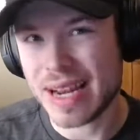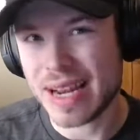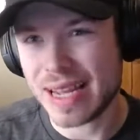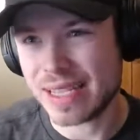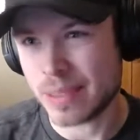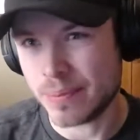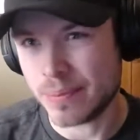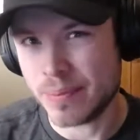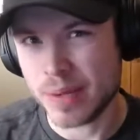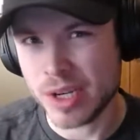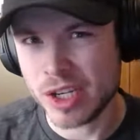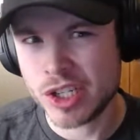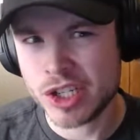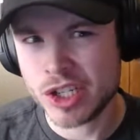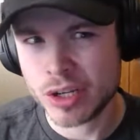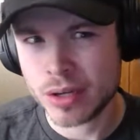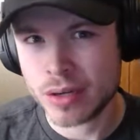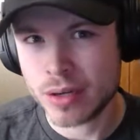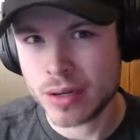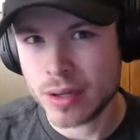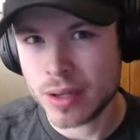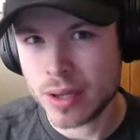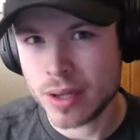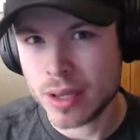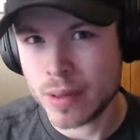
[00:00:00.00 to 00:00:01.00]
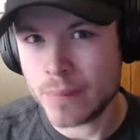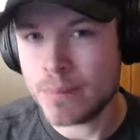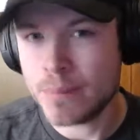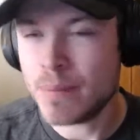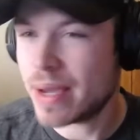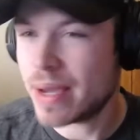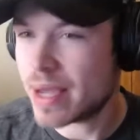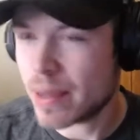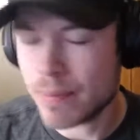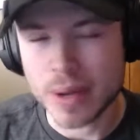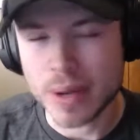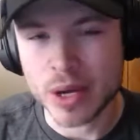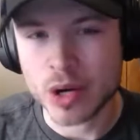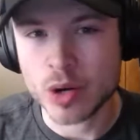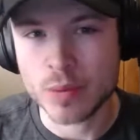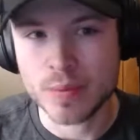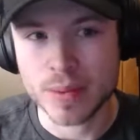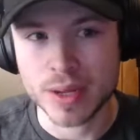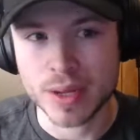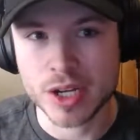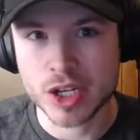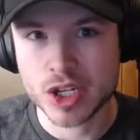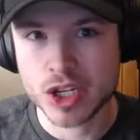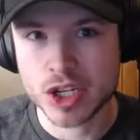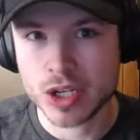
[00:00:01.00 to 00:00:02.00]
as a pitcher, make a better
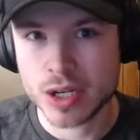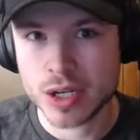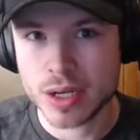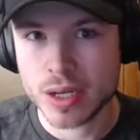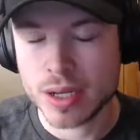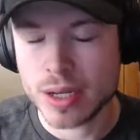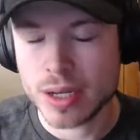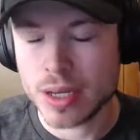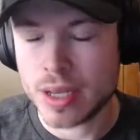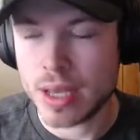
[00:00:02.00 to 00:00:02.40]
pitch.